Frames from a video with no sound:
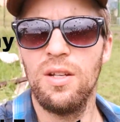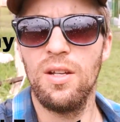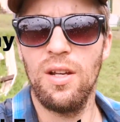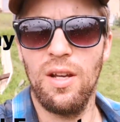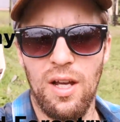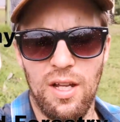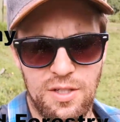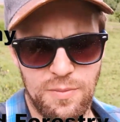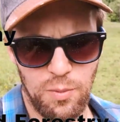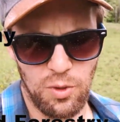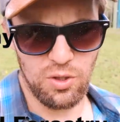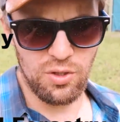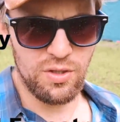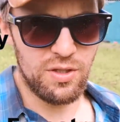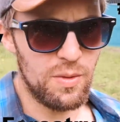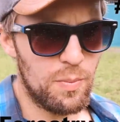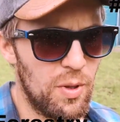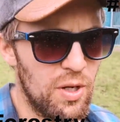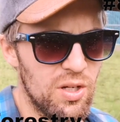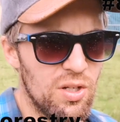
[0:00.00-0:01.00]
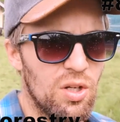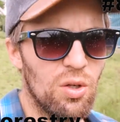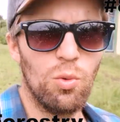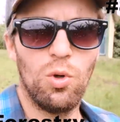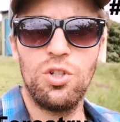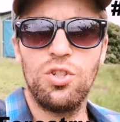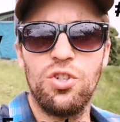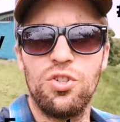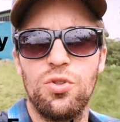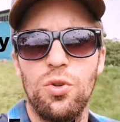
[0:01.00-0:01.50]
I suppose, depending on
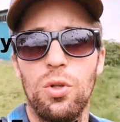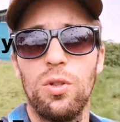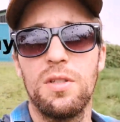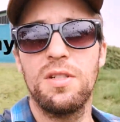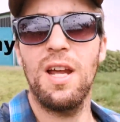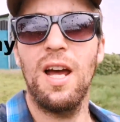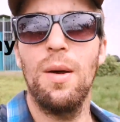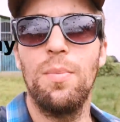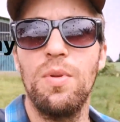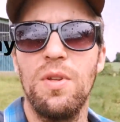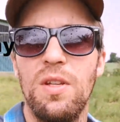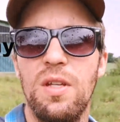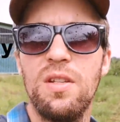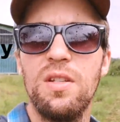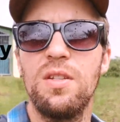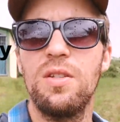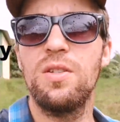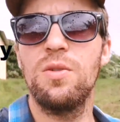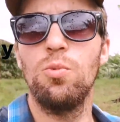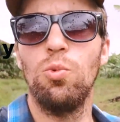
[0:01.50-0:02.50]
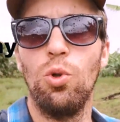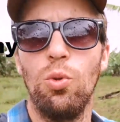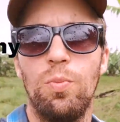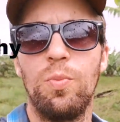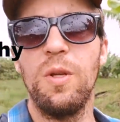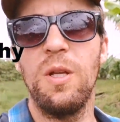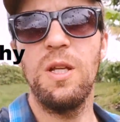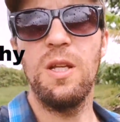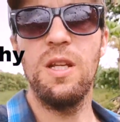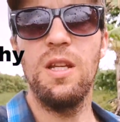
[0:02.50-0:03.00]
what your soil type is, will
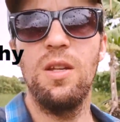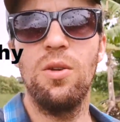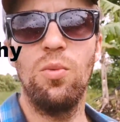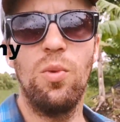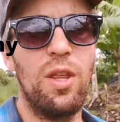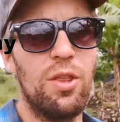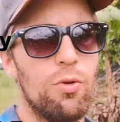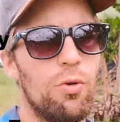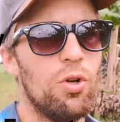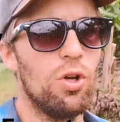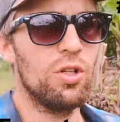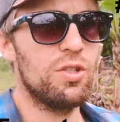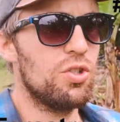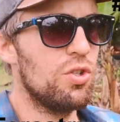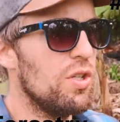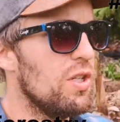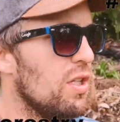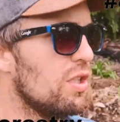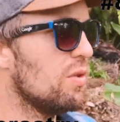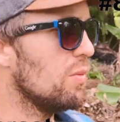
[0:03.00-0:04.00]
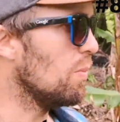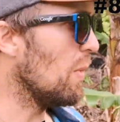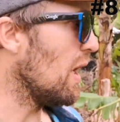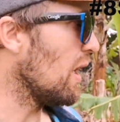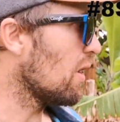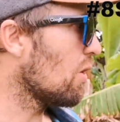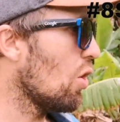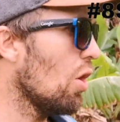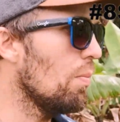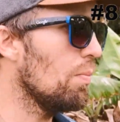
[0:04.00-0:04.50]
be whether or not you need to
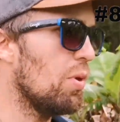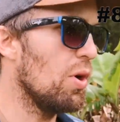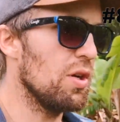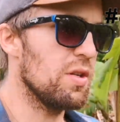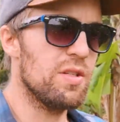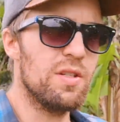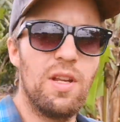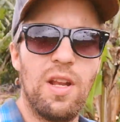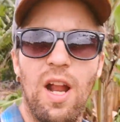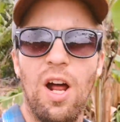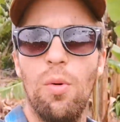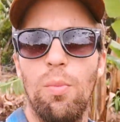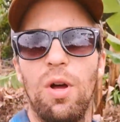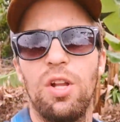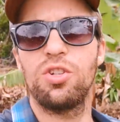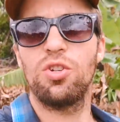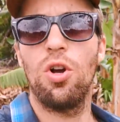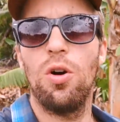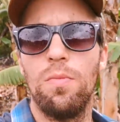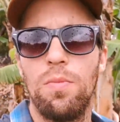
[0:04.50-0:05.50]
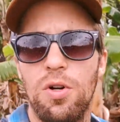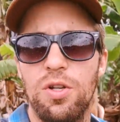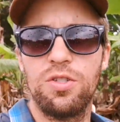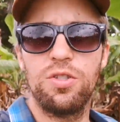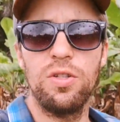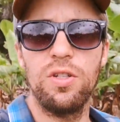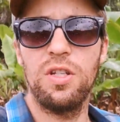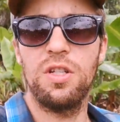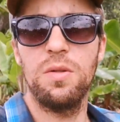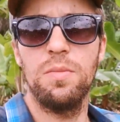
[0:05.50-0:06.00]
make compost and how much compost
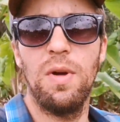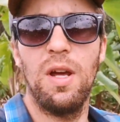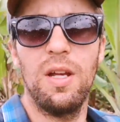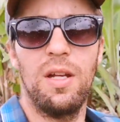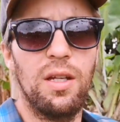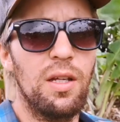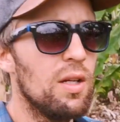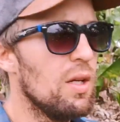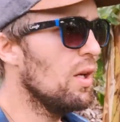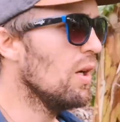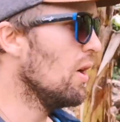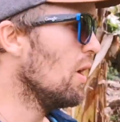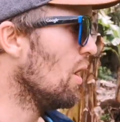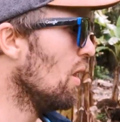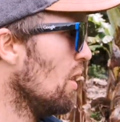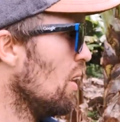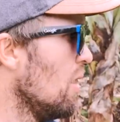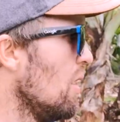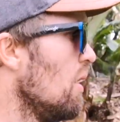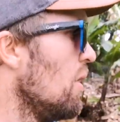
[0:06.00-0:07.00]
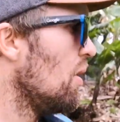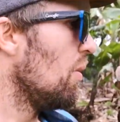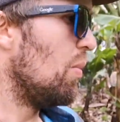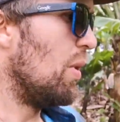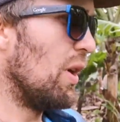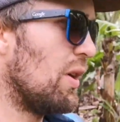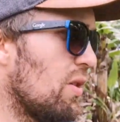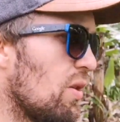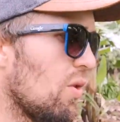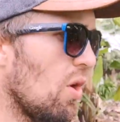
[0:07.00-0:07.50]
you need to make.
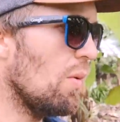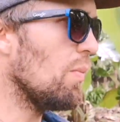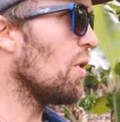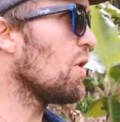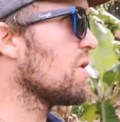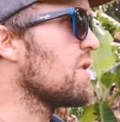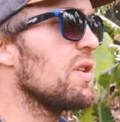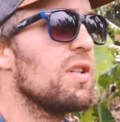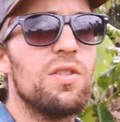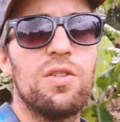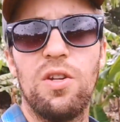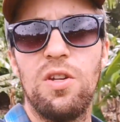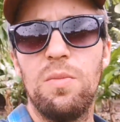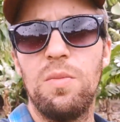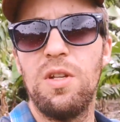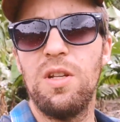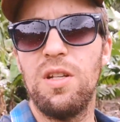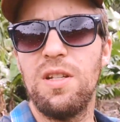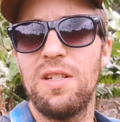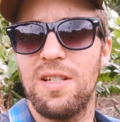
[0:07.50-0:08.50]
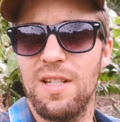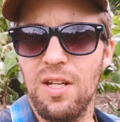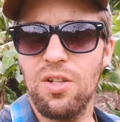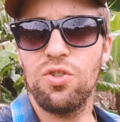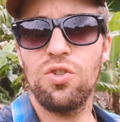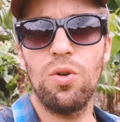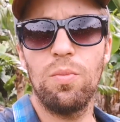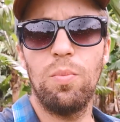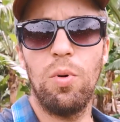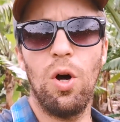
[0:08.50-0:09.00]
But composting is going to be an
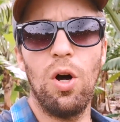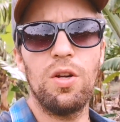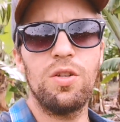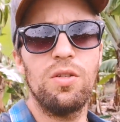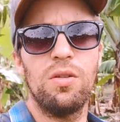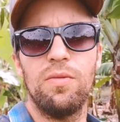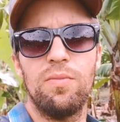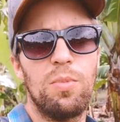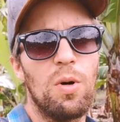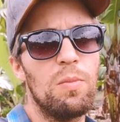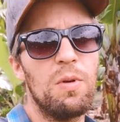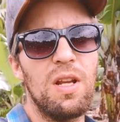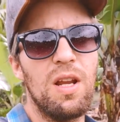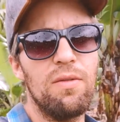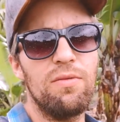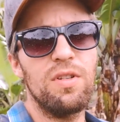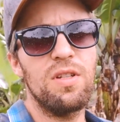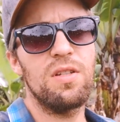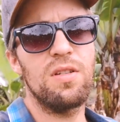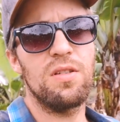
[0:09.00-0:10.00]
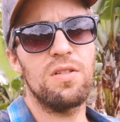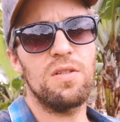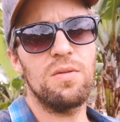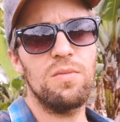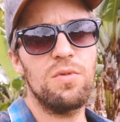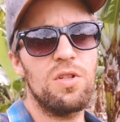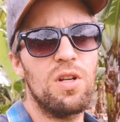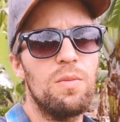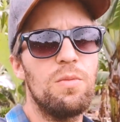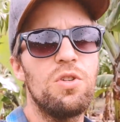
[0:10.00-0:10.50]
essential part of probably every system.
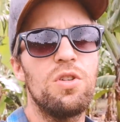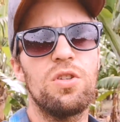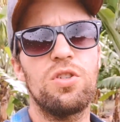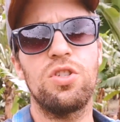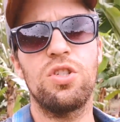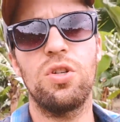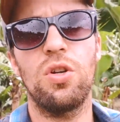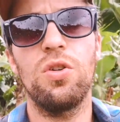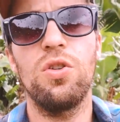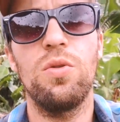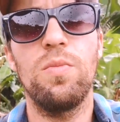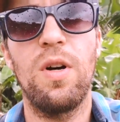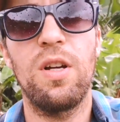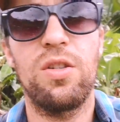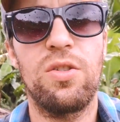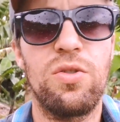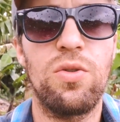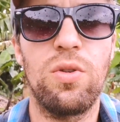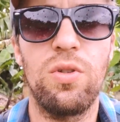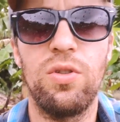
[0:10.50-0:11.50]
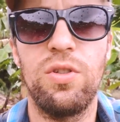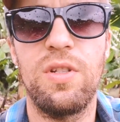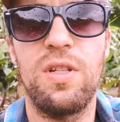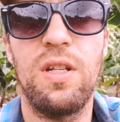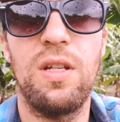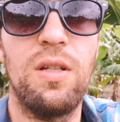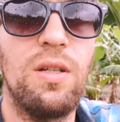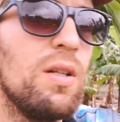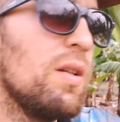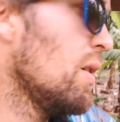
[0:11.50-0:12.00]
So let me just show you my soils
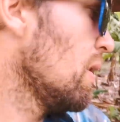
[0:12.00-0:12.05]
here.